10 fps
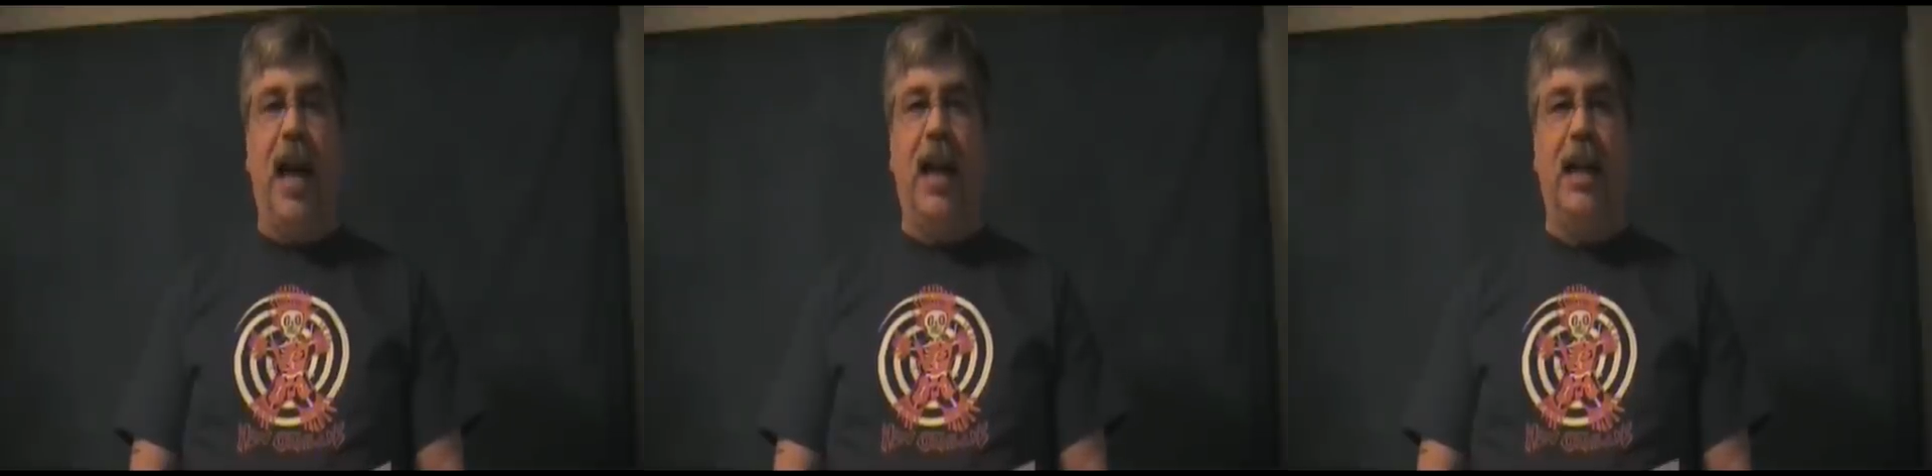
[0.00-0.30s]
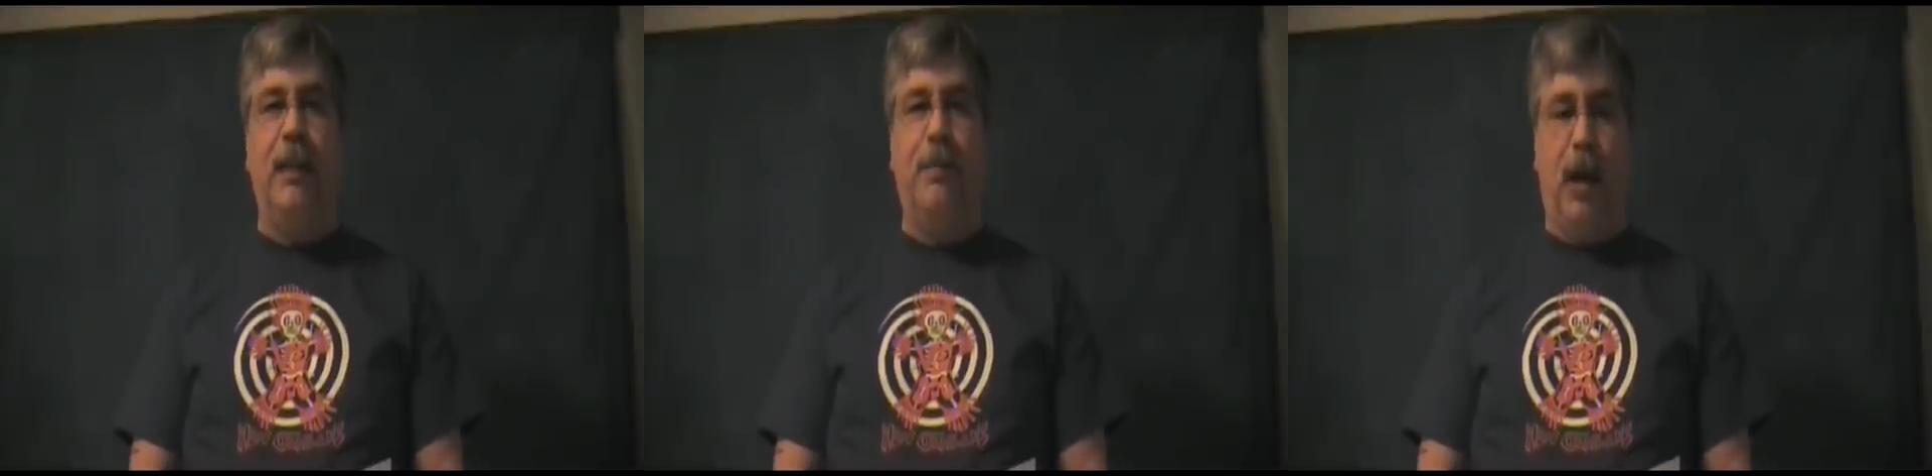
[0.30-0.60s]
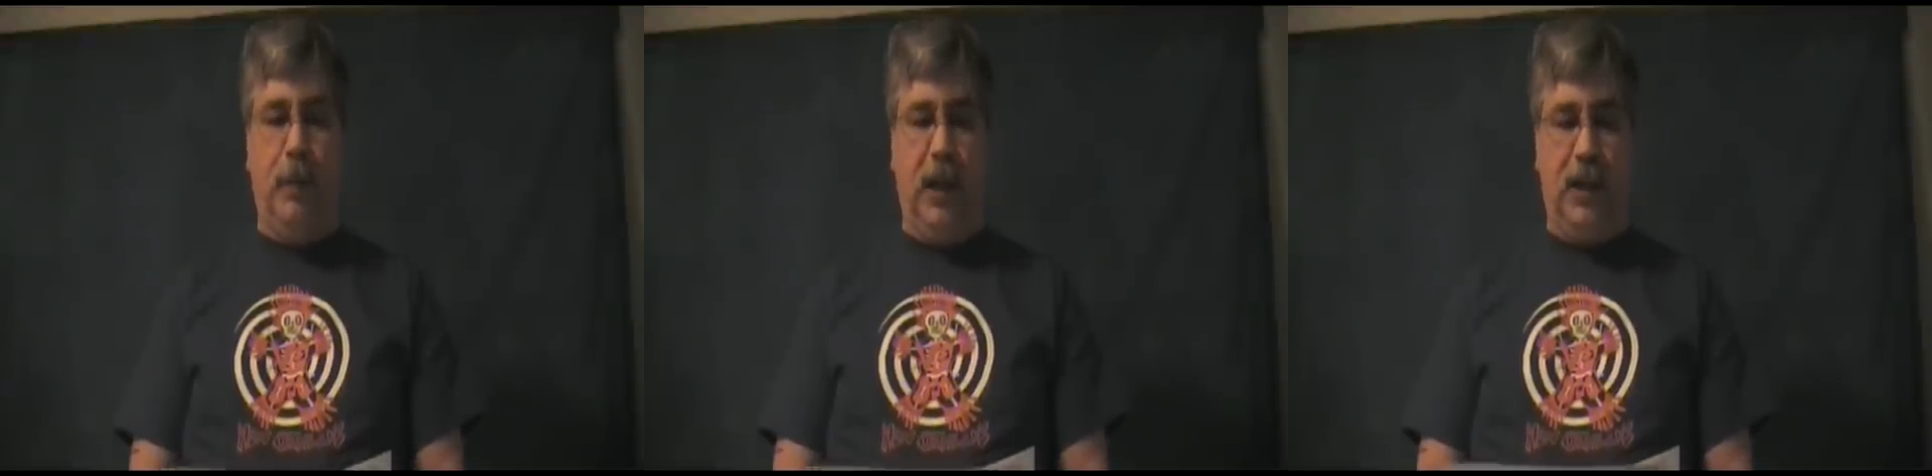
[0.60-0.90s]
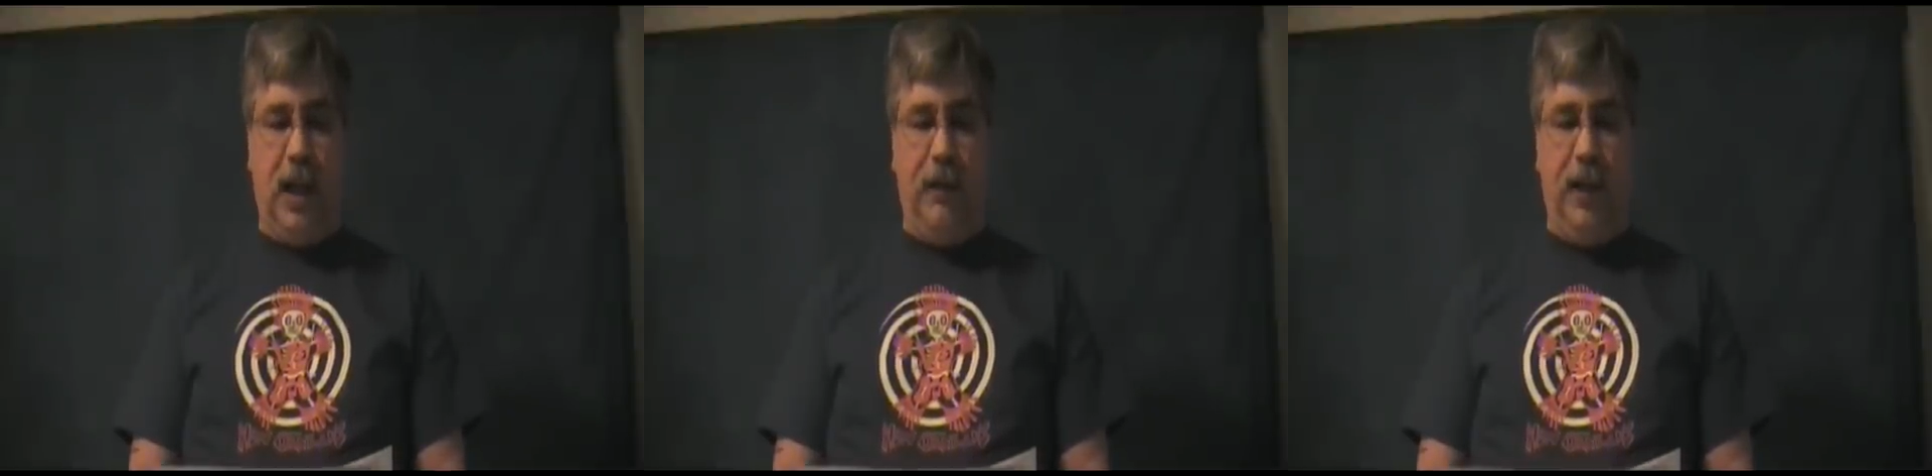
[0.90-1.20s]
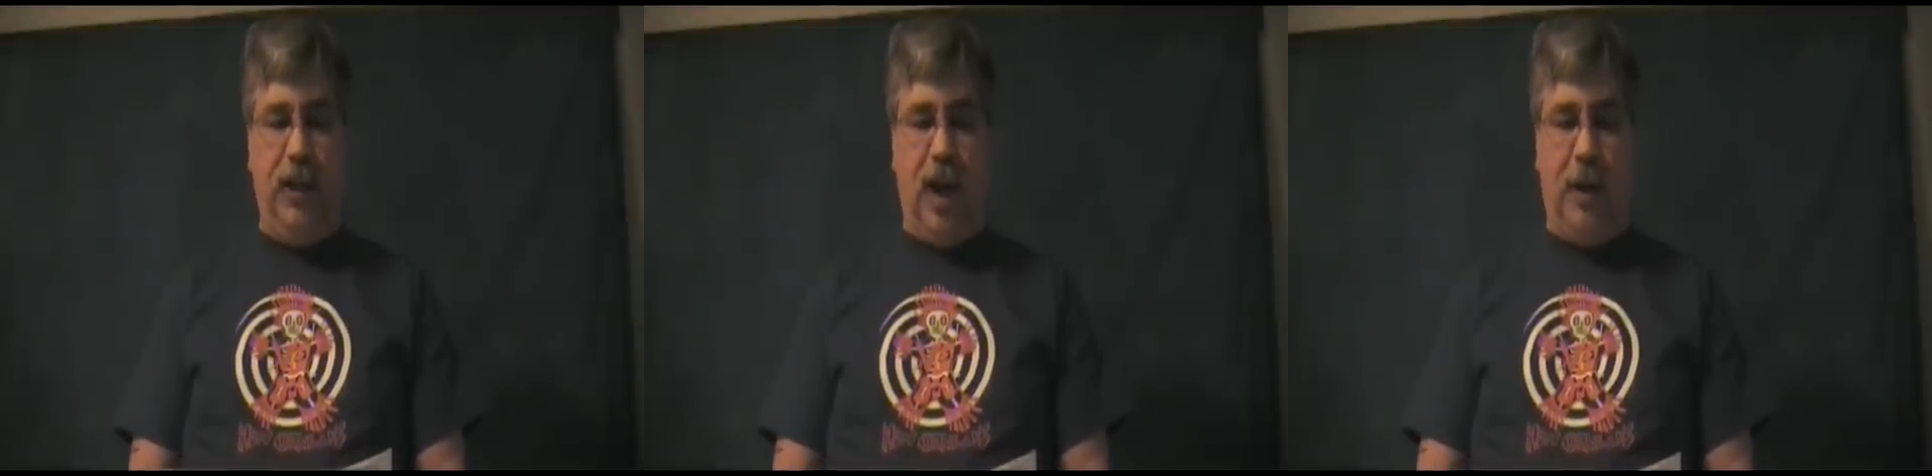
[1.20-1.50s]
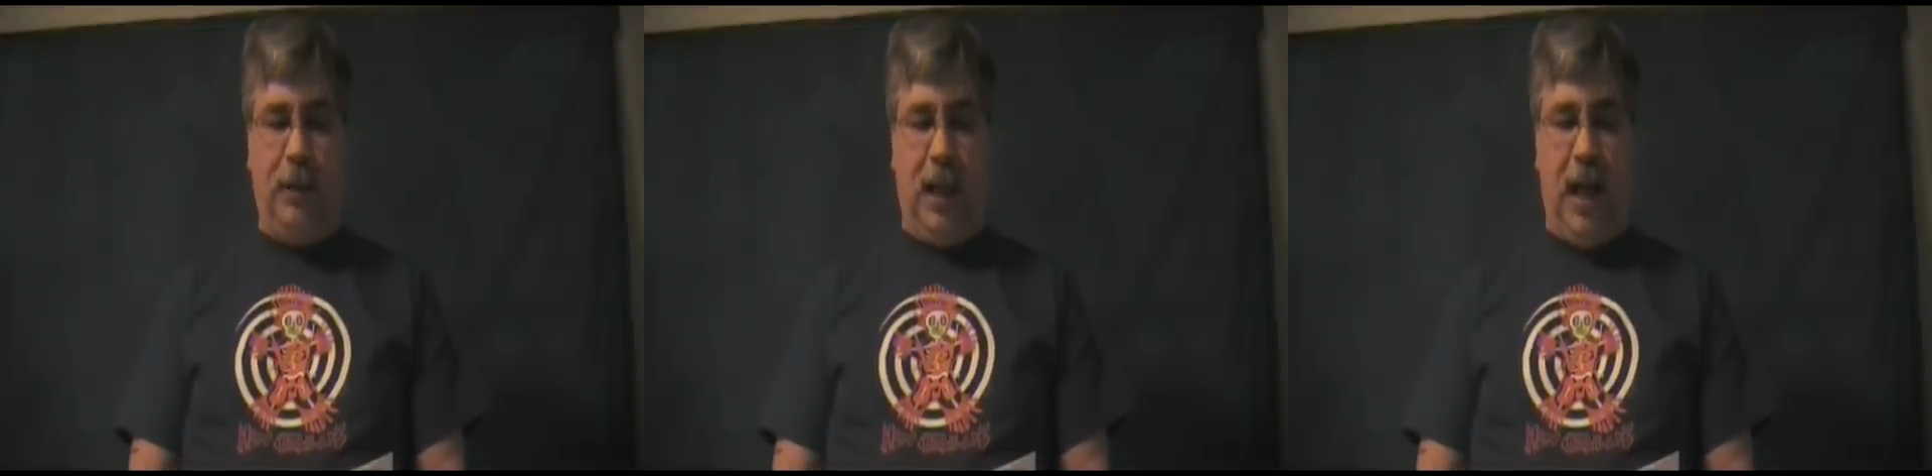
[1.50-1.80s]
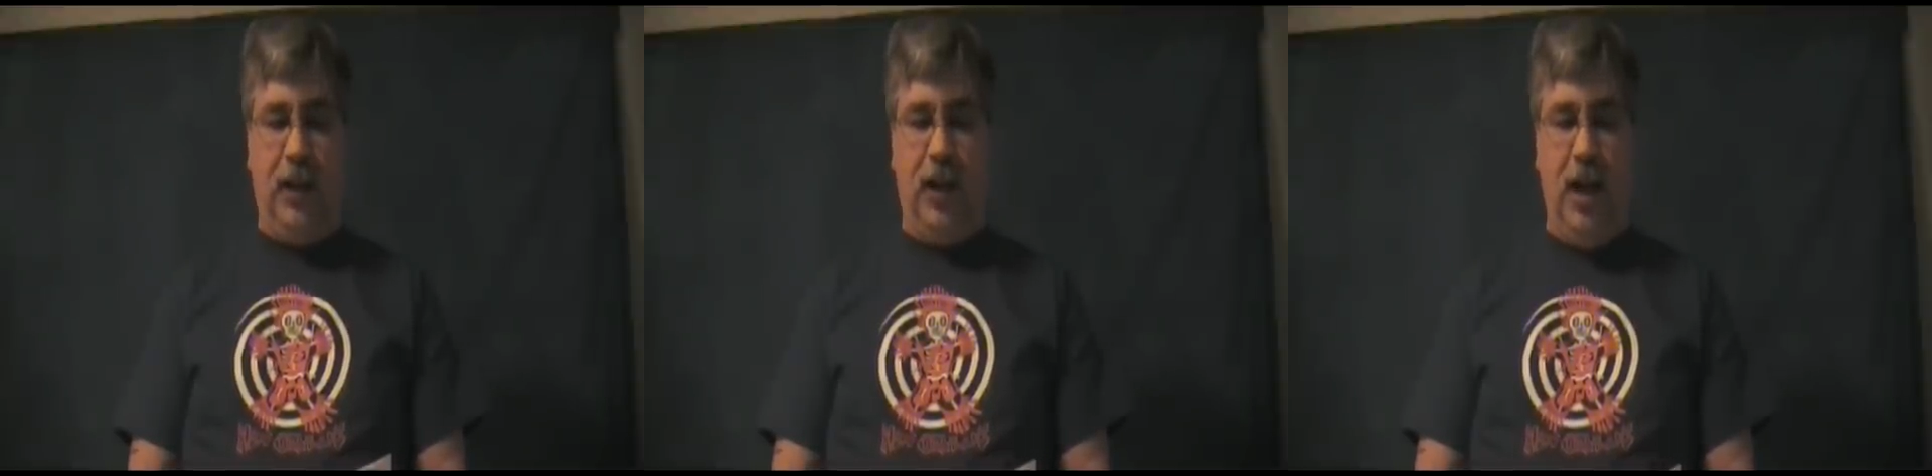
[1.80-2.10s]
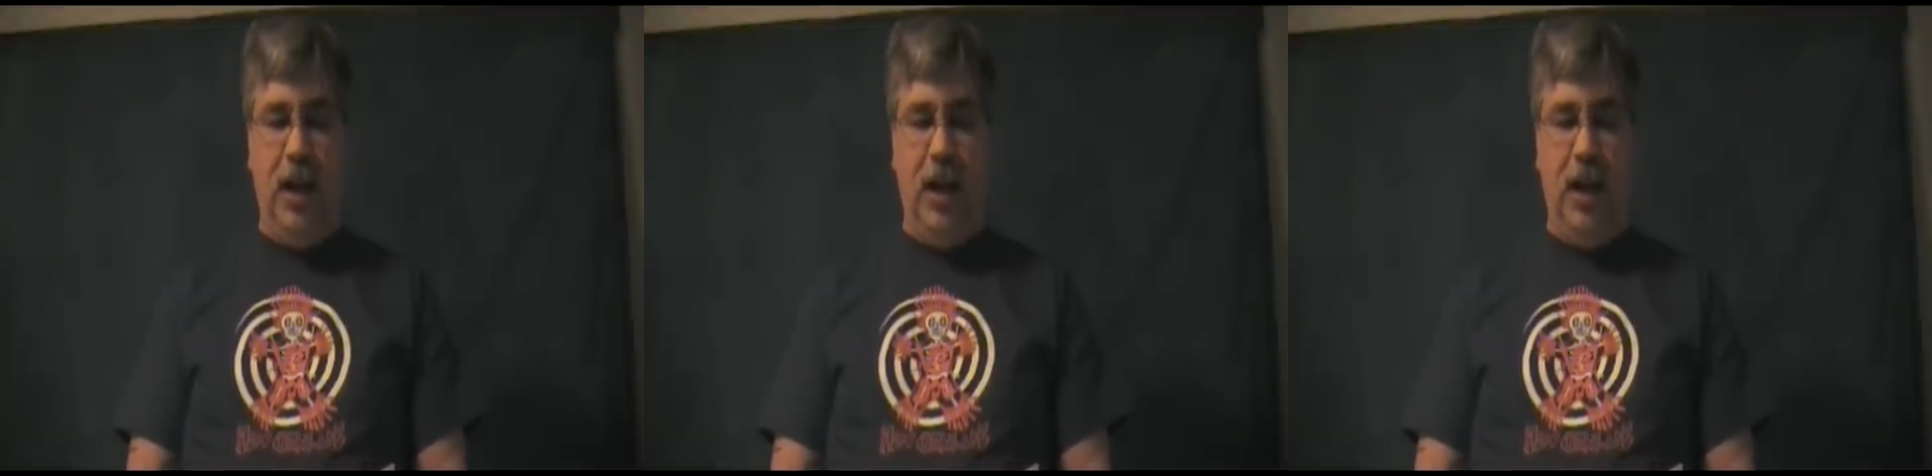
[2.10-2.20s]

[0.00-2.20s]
any public safety job class,